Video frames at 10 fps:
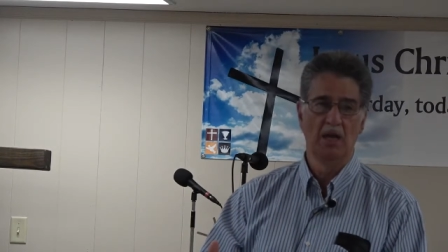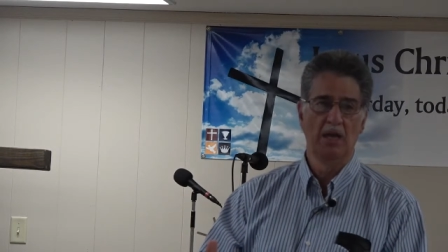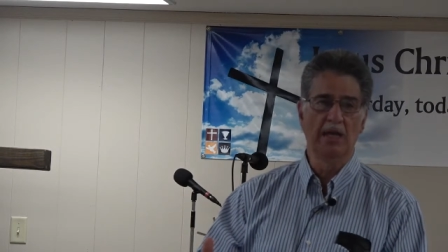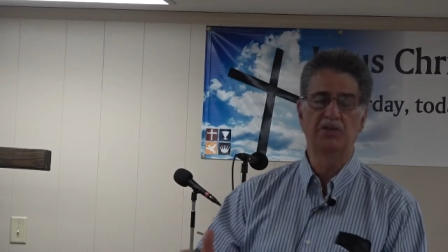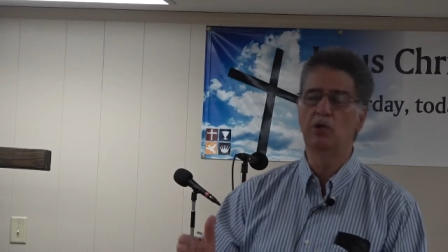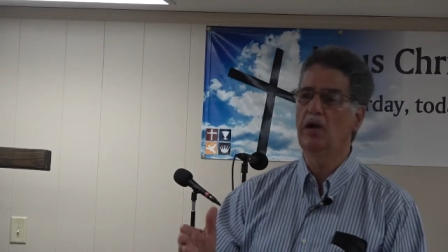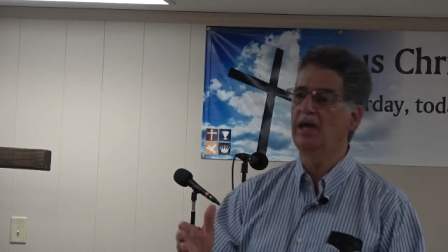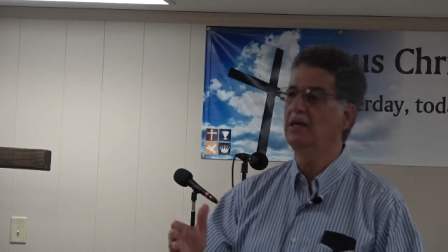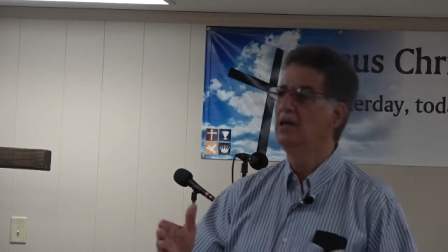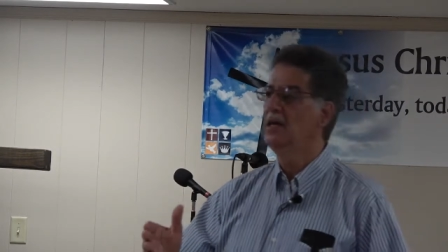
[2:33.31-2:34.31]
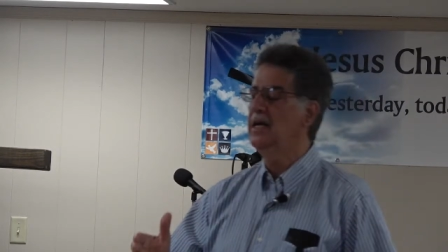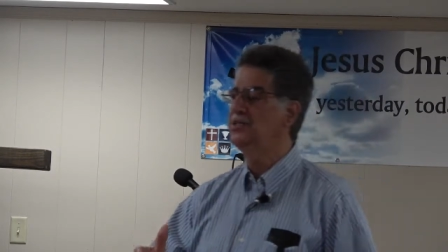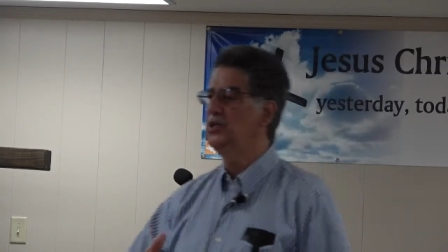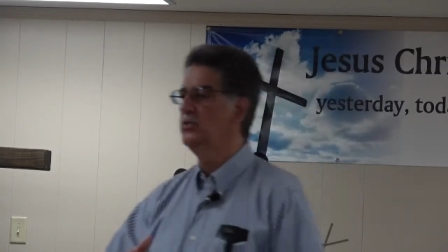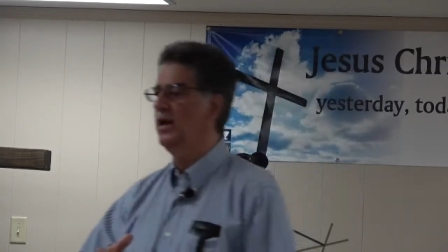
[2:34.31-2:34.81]
into a,
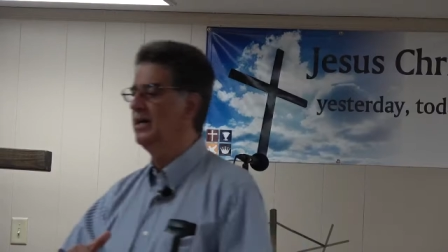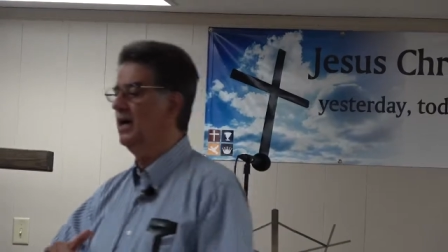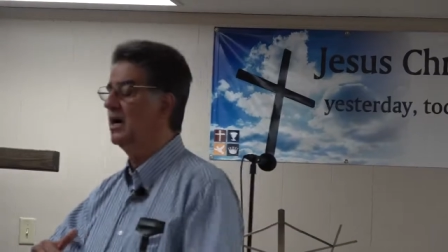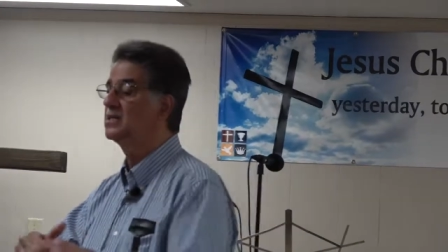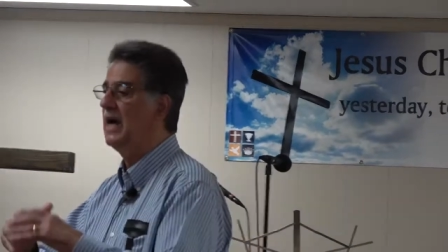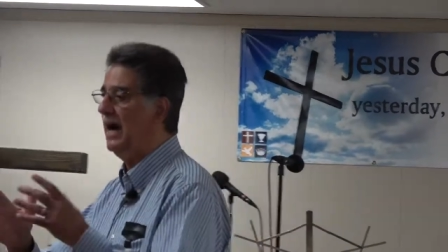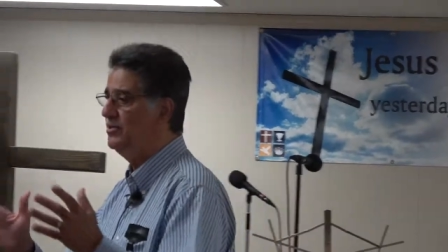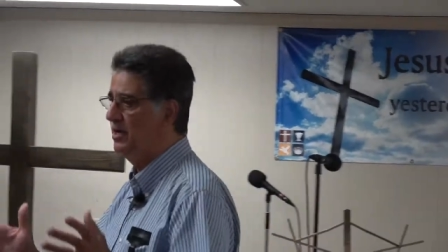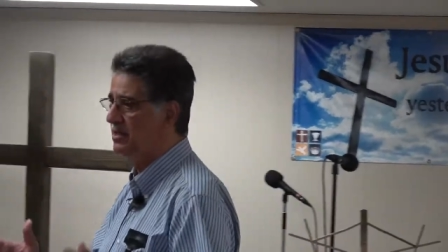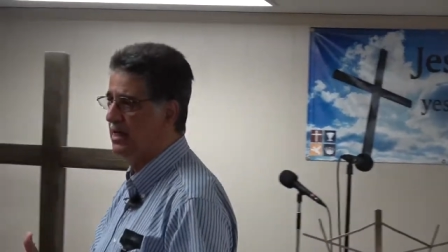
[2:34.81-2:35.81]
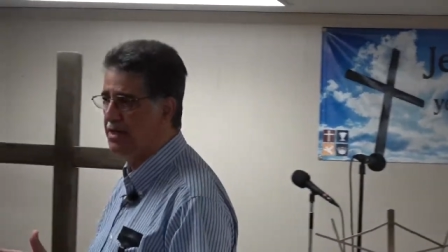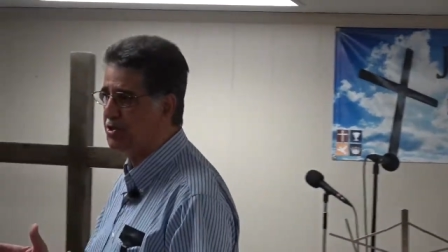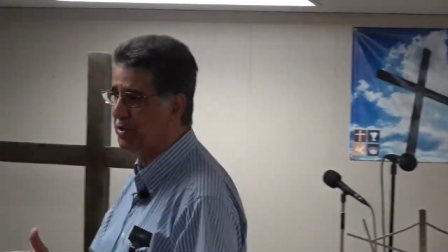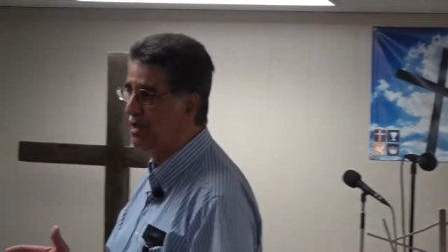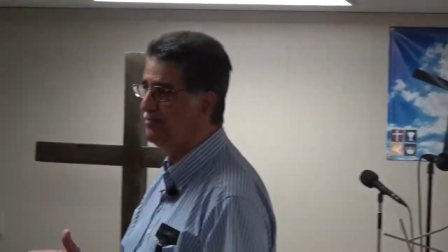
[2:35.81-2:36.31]
into a, a, a
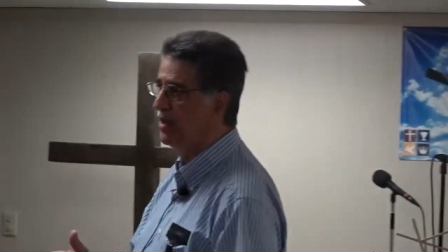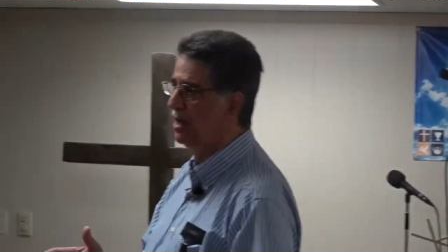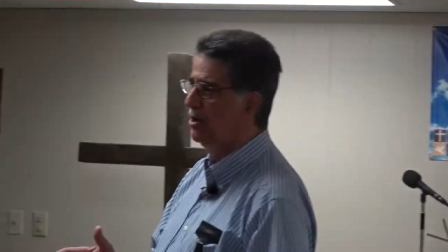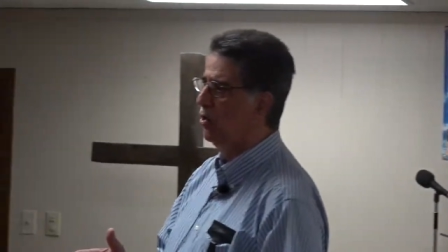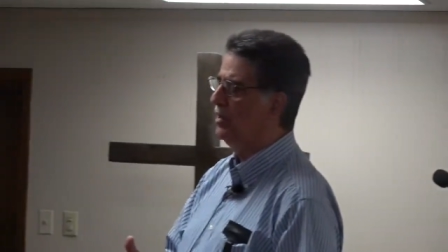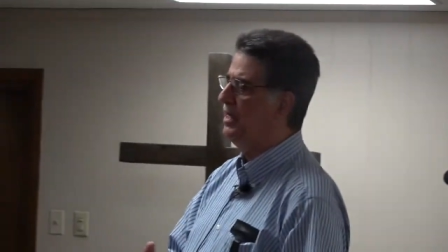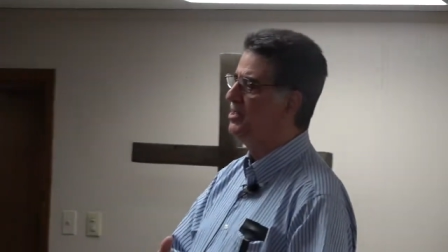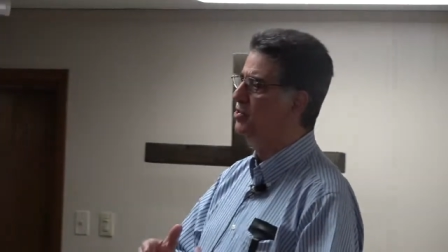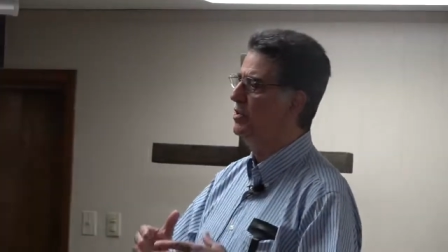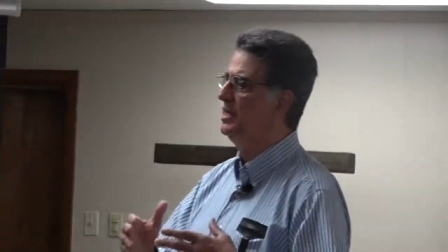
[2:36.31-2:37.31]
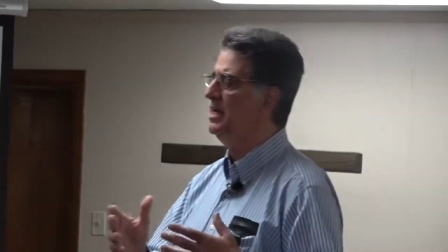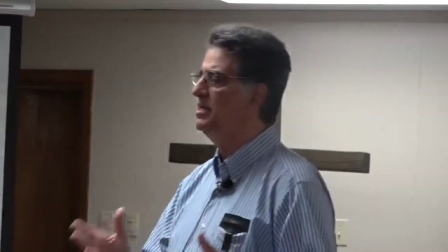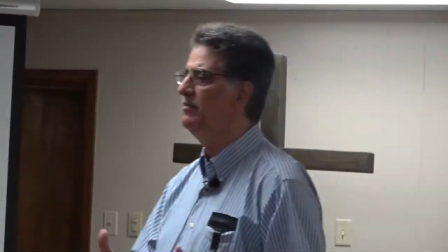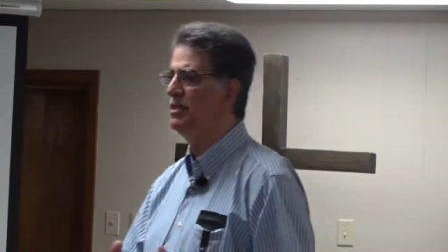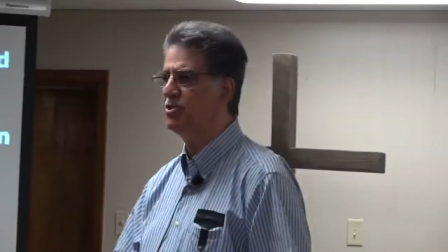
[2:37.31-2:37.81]
country, or into an
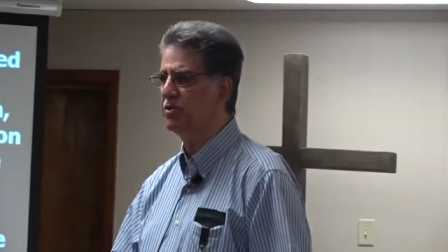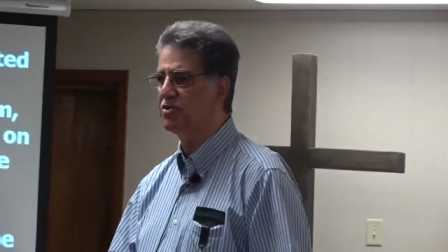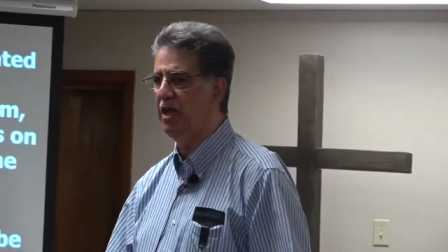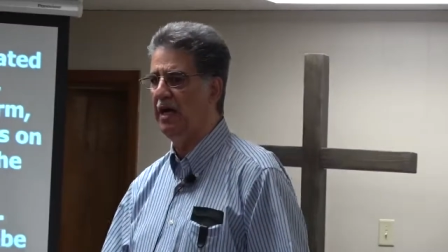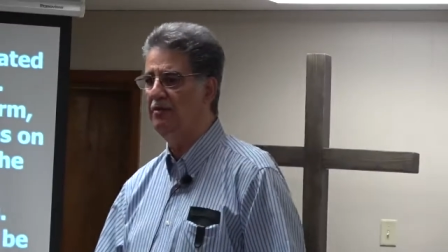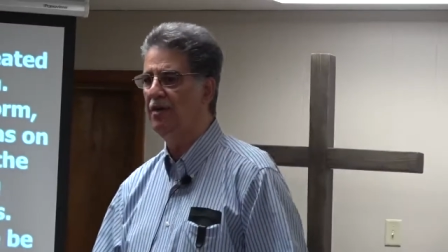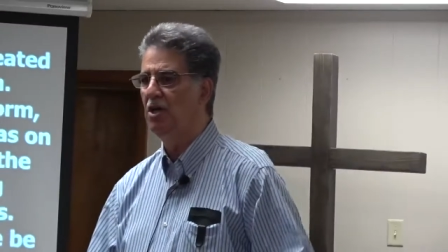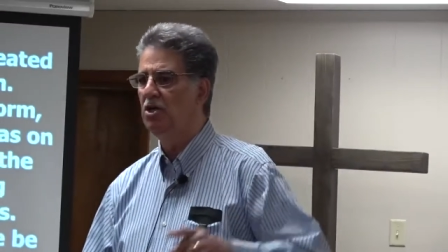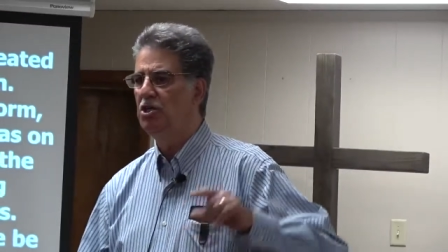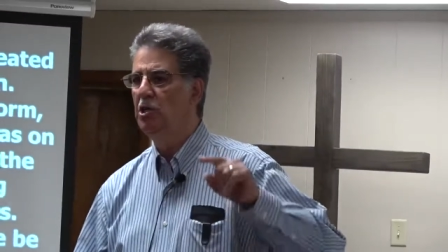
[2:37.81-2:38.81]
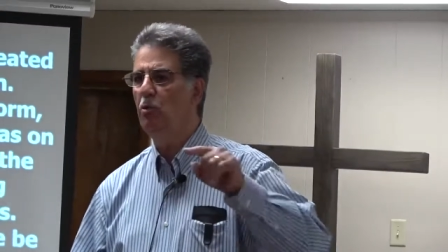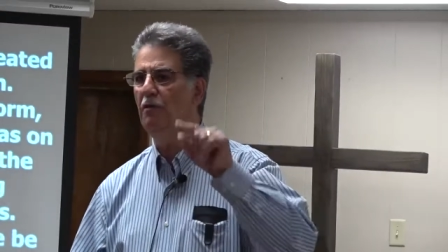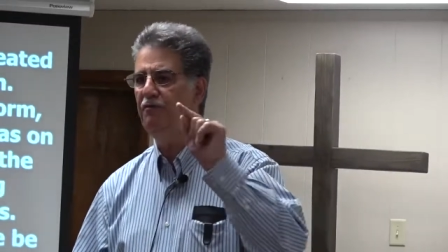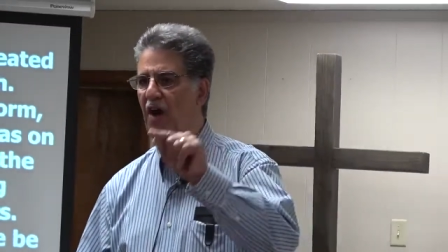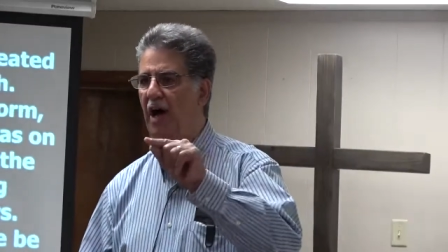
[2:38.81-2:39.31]
individual's life, you
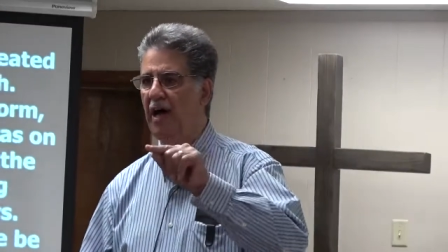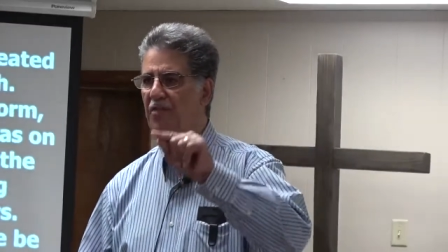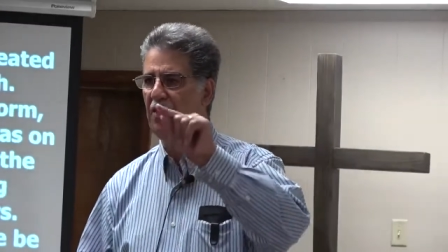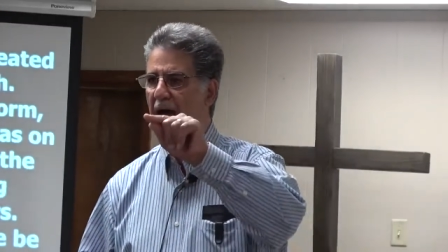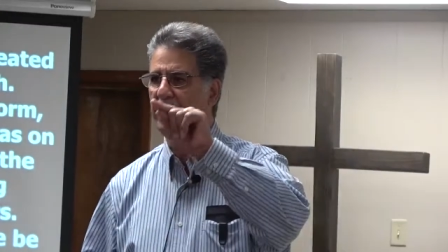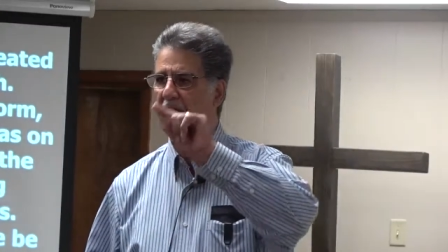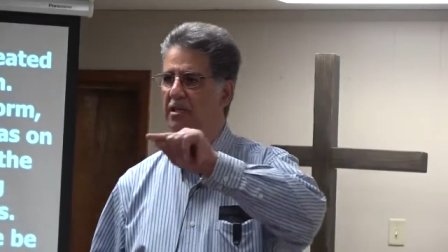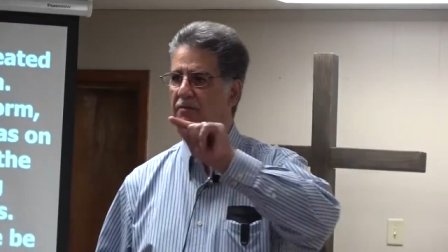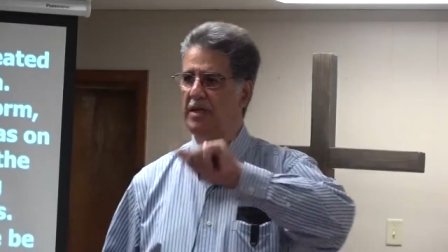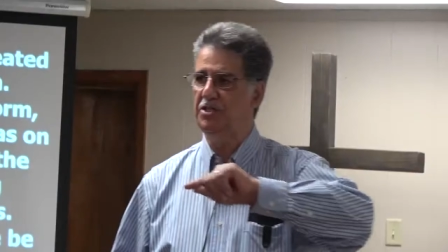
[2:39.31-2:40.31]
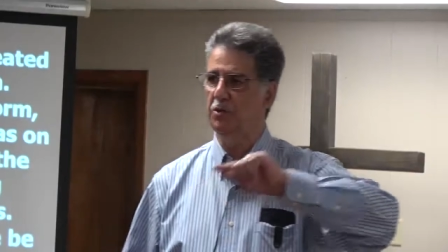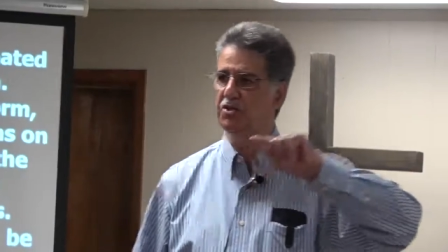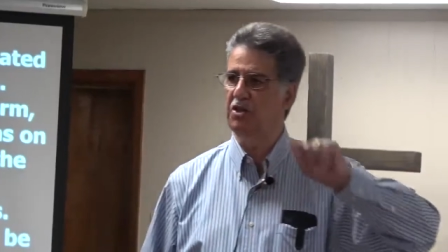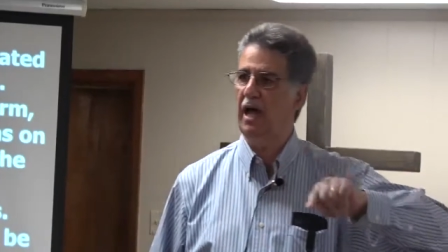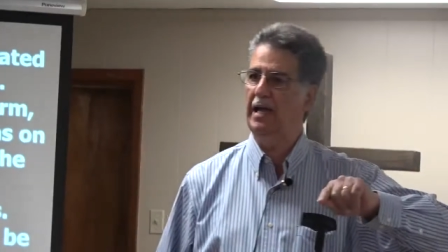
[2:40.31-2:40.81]
will find that
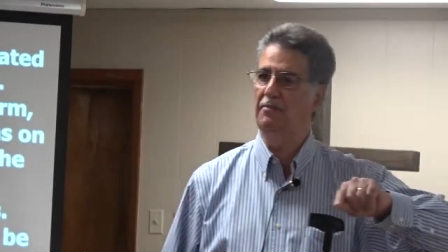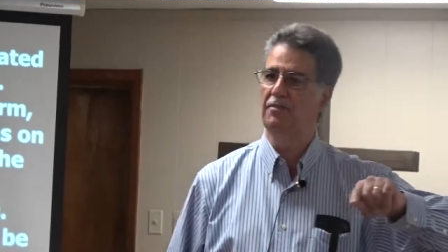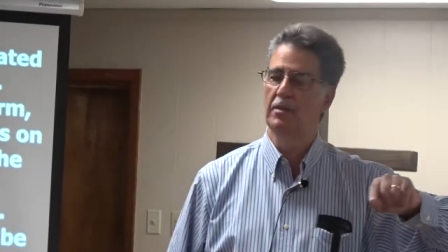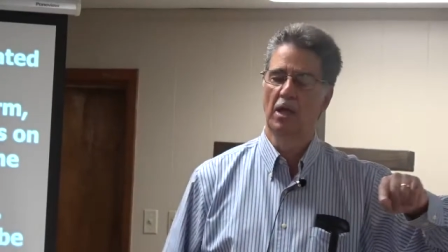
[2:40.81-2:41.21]
individual's life